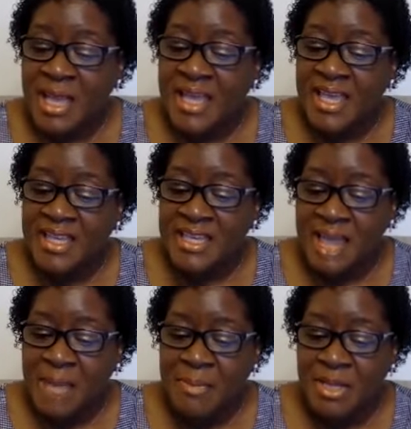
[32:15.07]
He
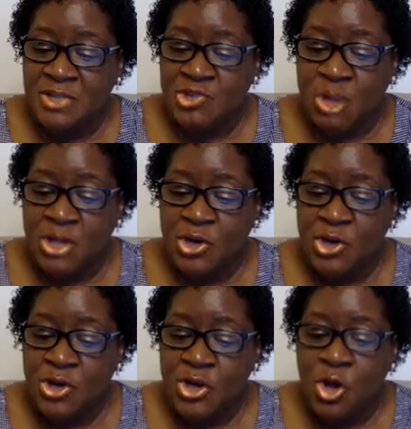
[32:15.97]
cannot be a
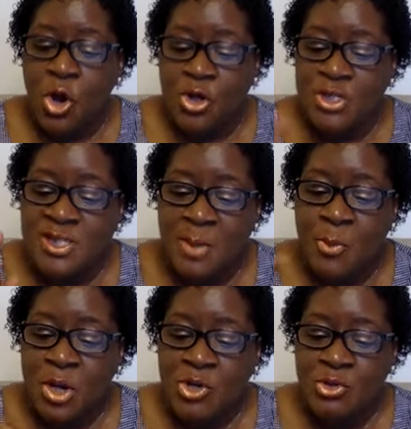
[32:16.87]
drunkard or
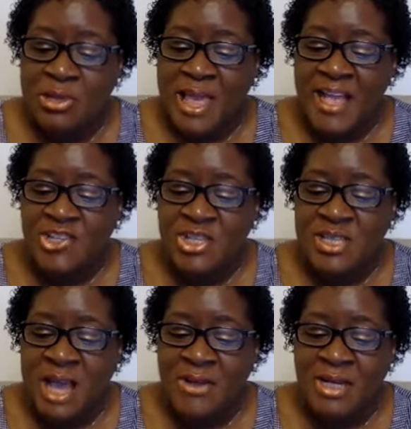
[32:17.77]
someone who lashes
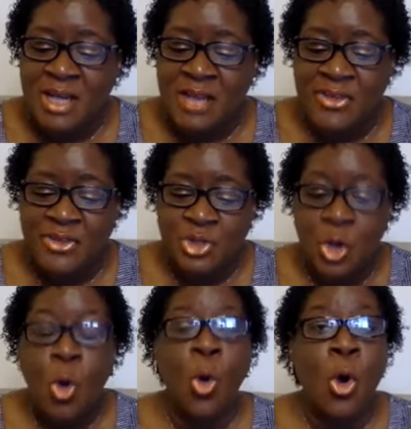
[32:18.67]
out at others,
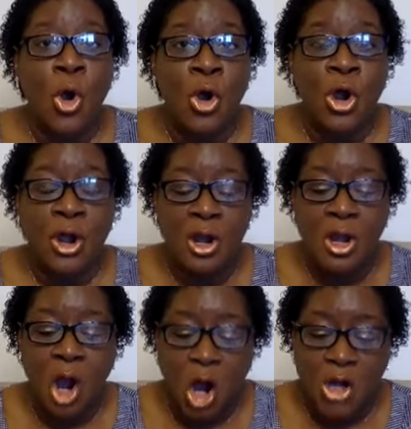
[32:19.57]
or
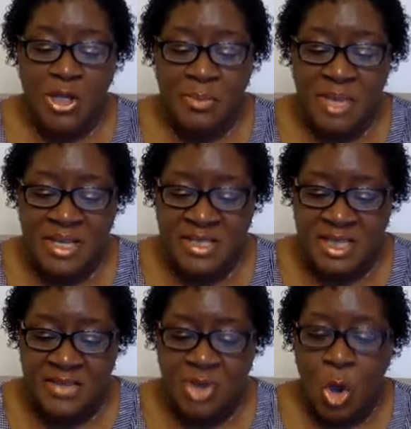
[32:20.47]
argumentative,